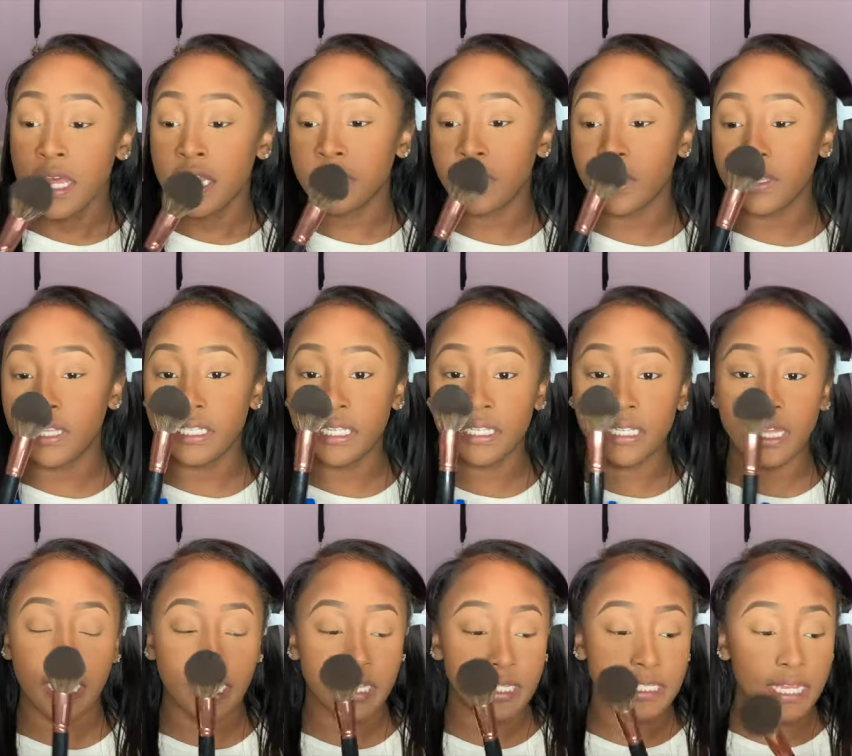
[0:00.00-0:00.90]
So this is
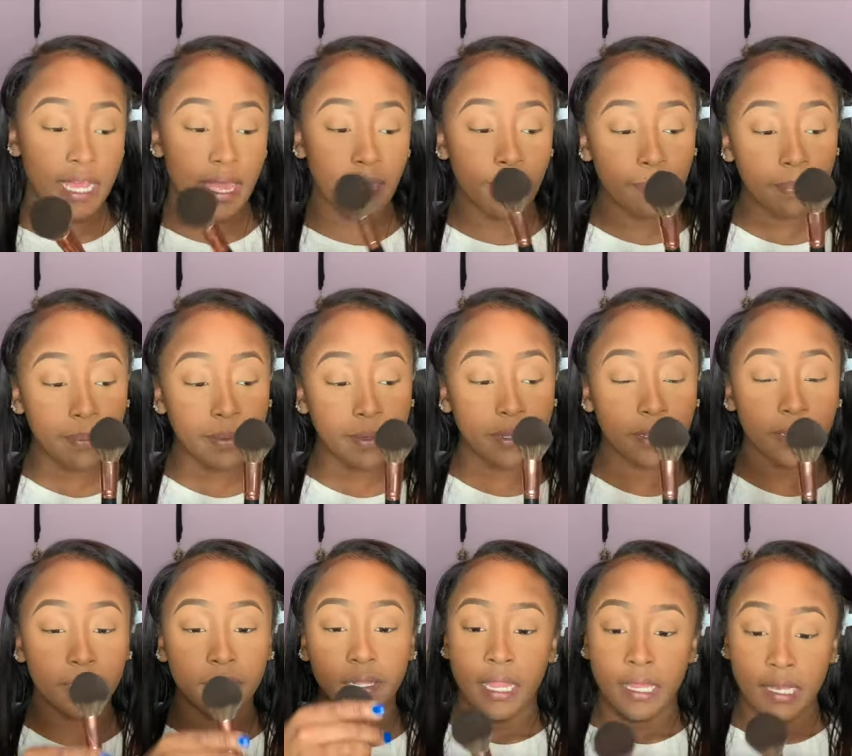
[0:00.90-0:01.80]
like a
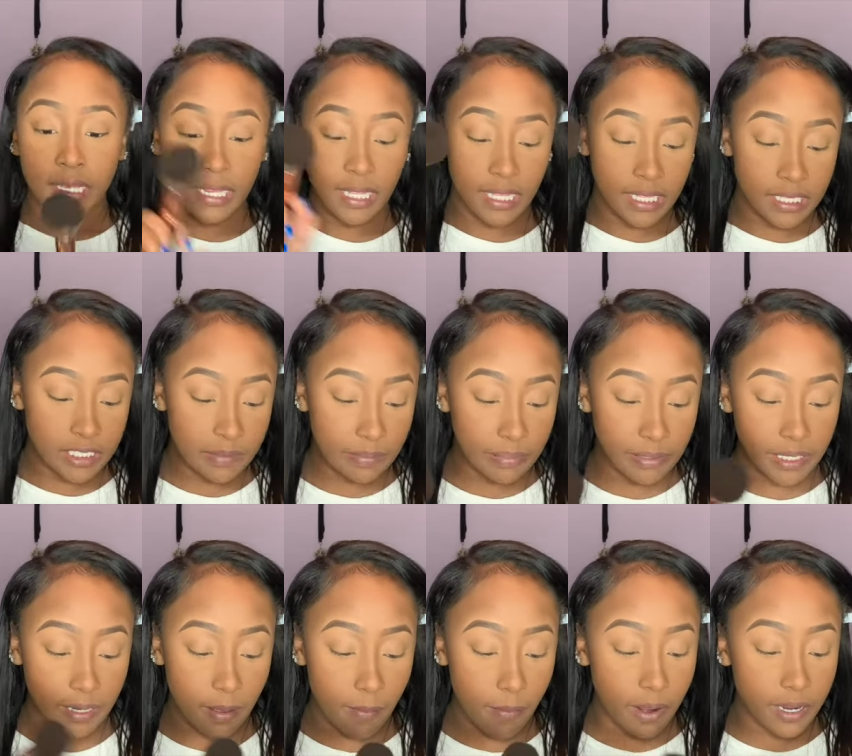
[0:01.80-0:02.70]
tapered dense
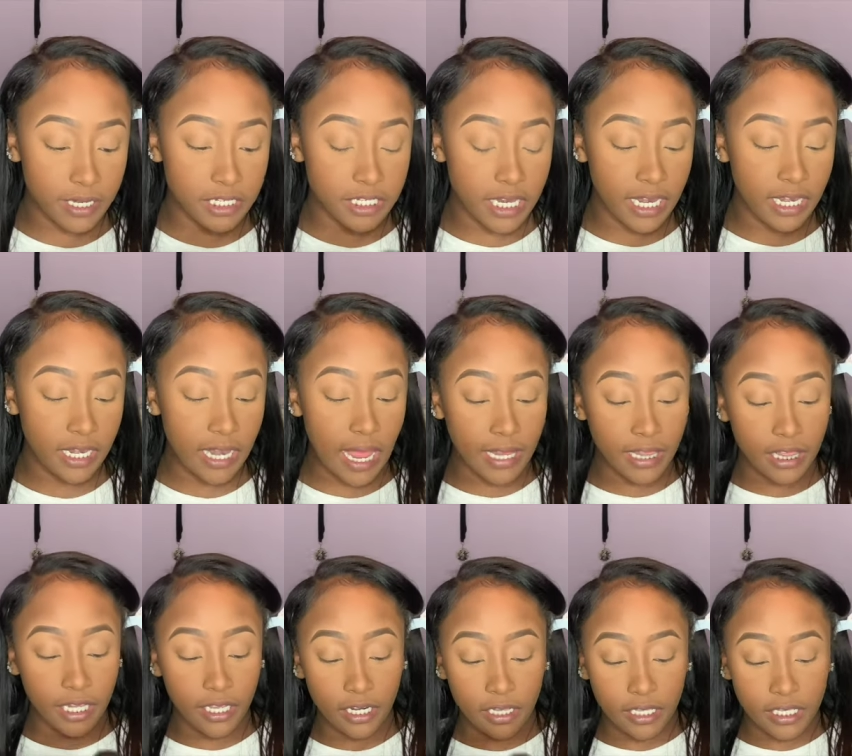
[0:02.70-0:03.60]
blending brush, and I
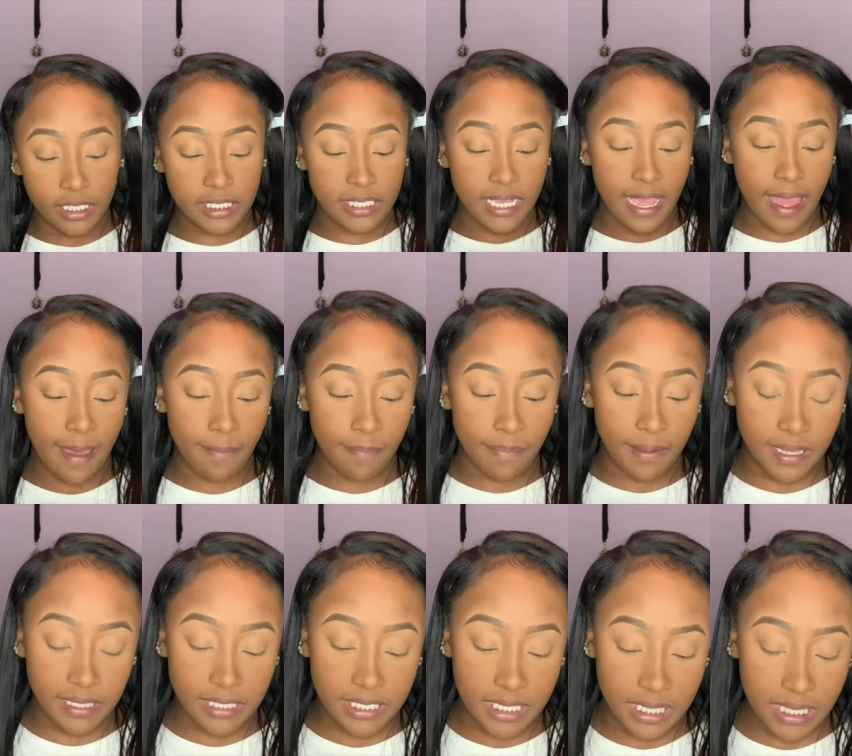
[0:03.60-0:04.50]
literally tap
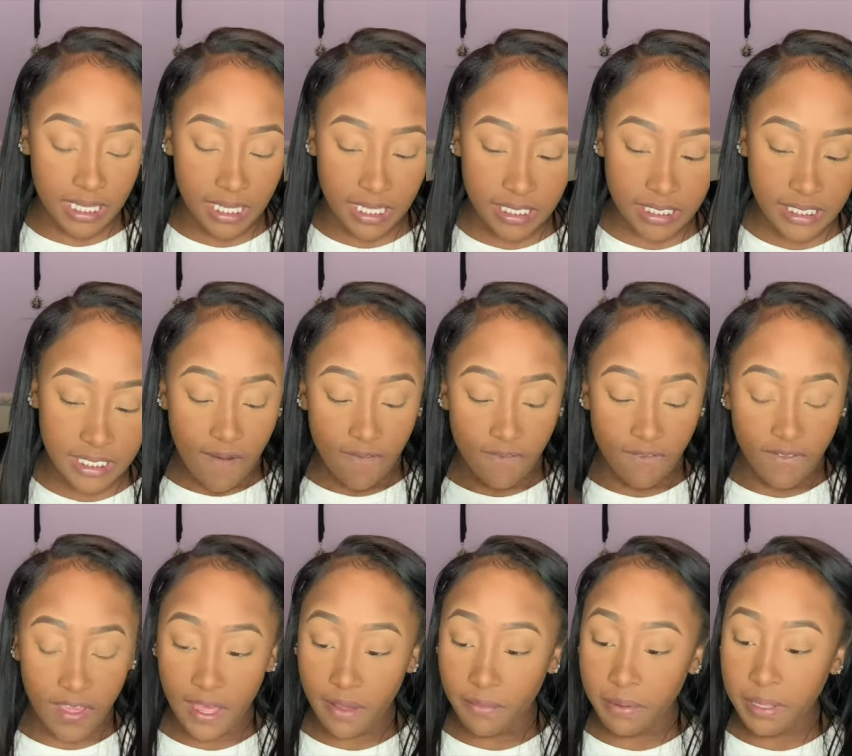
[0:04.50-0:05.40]
into this
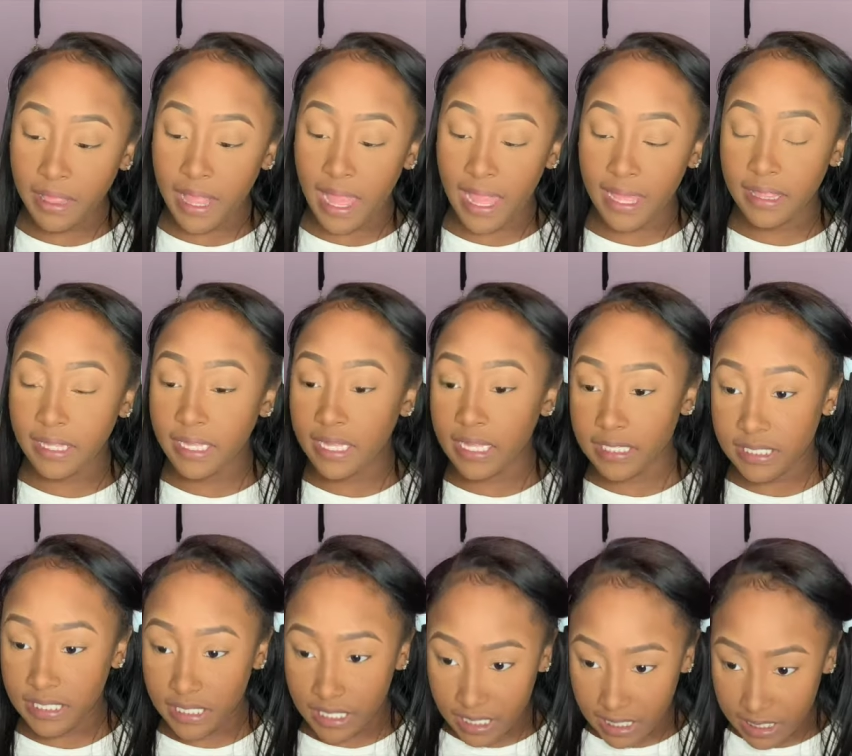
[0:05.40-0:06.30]
very lightly
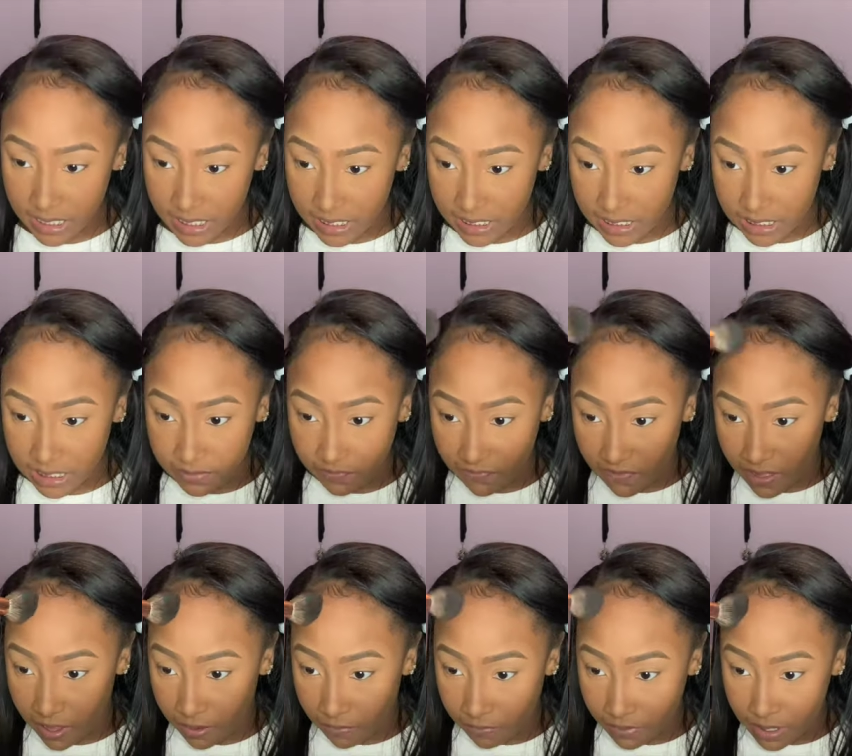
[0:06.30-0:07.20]
because again, this is
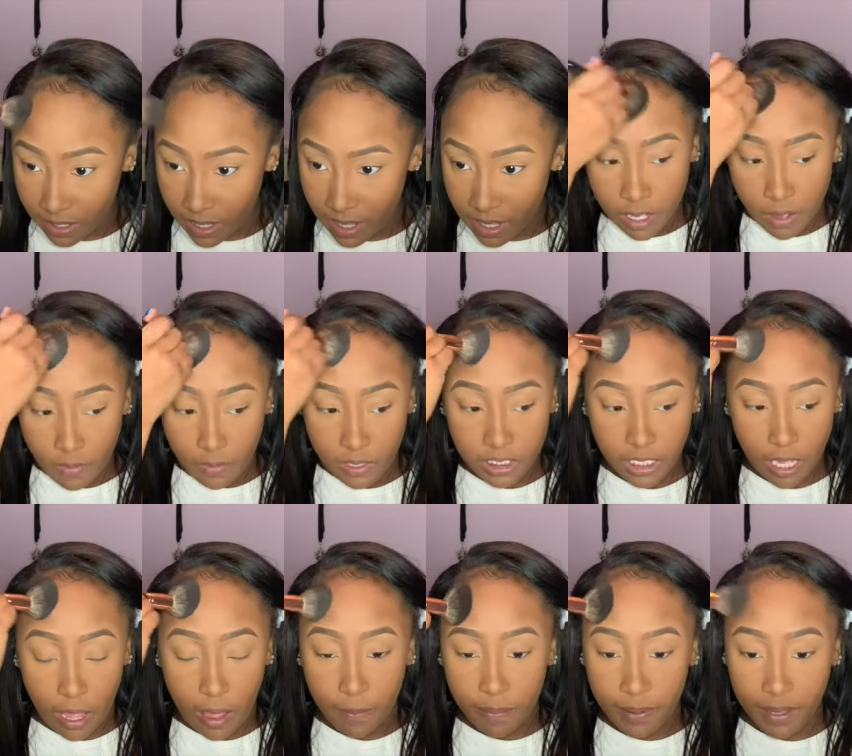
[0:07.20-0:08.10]
very, what's it
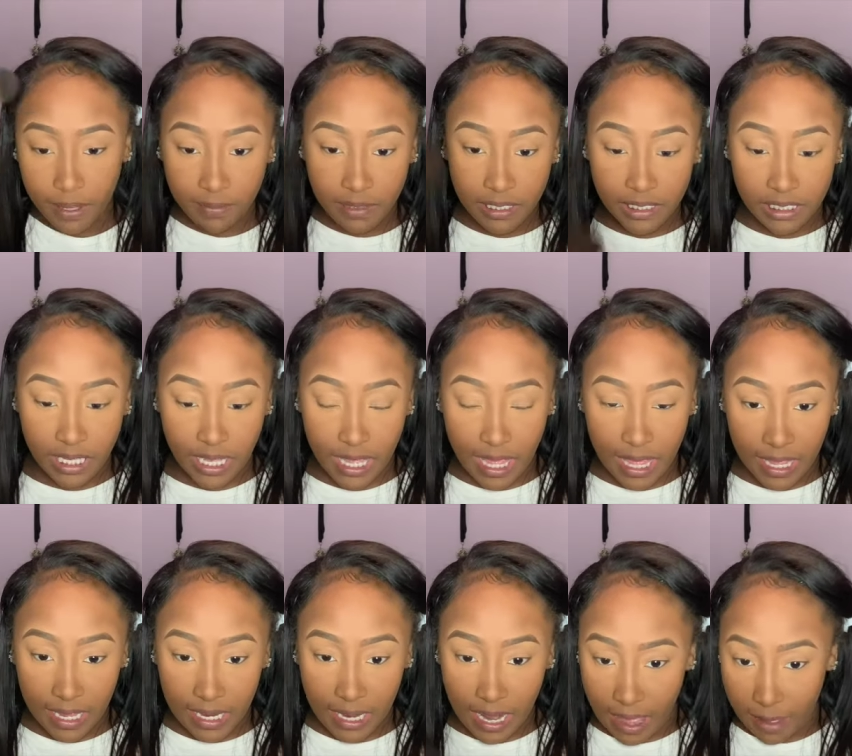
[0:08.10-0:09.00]
called, pigmented,
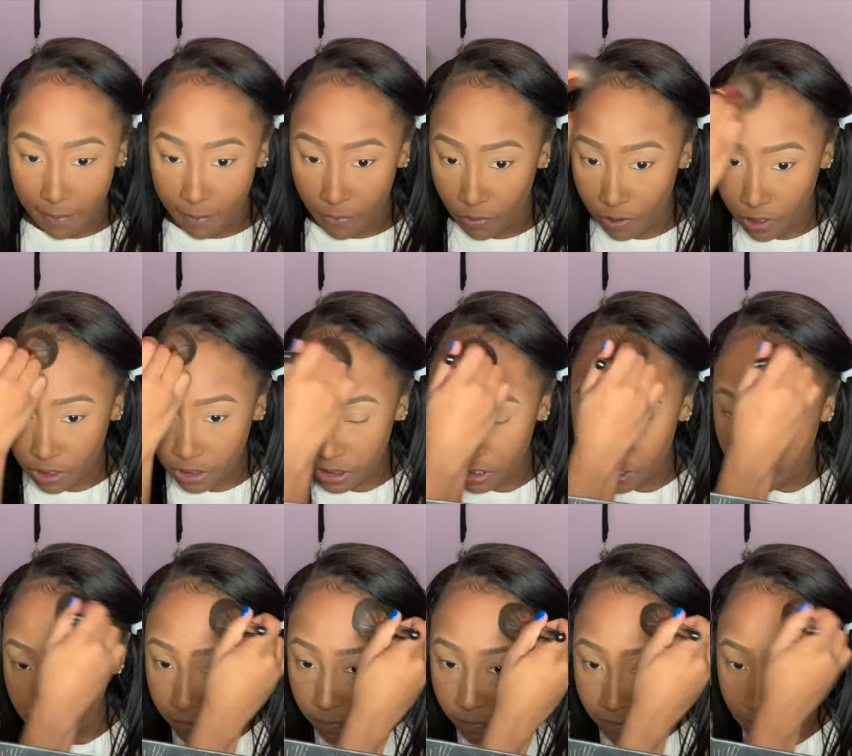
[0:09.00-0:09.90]
and I'm more
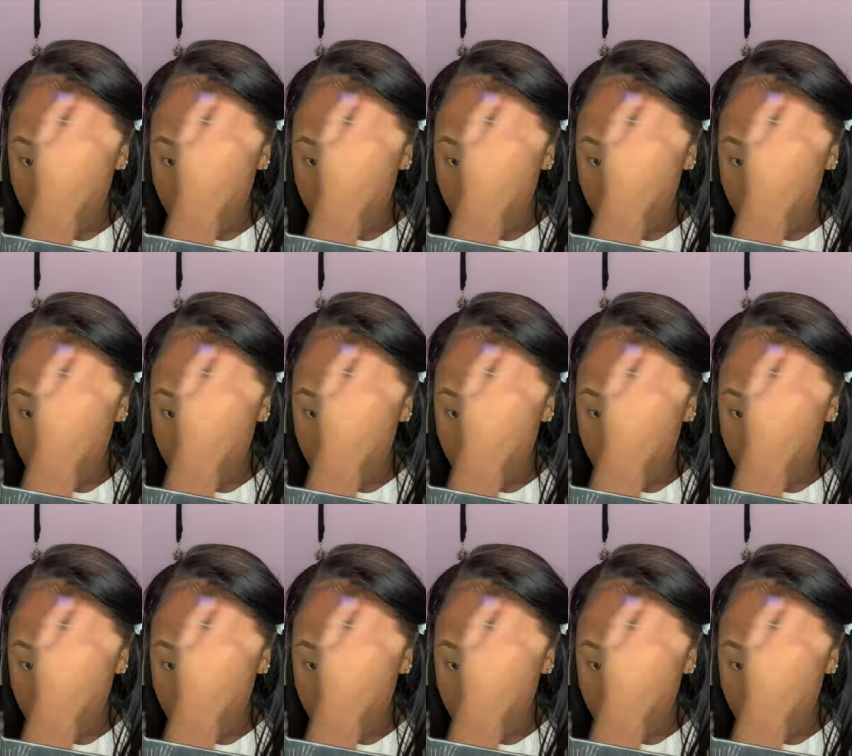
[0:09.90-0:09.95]
so,